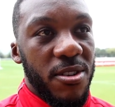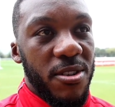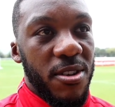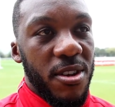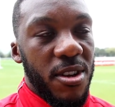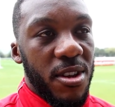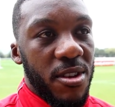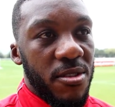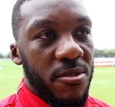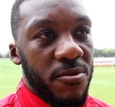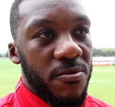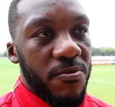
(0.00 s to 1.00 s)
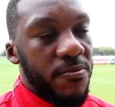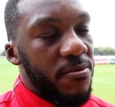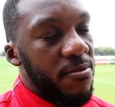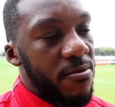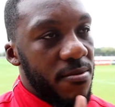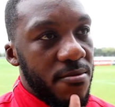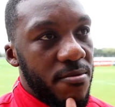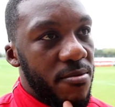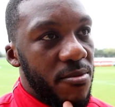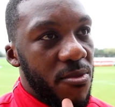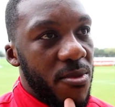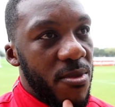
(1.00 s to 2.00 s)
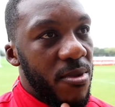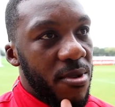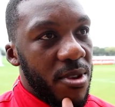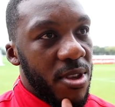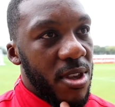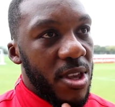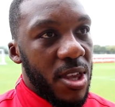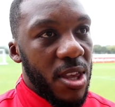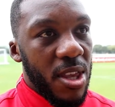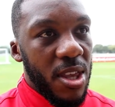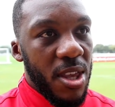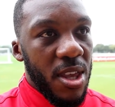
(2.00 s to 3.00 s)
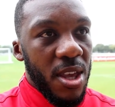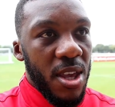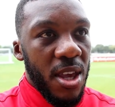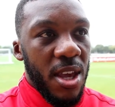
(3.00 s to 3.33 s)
Can you just run us through the injury and you know how it came about?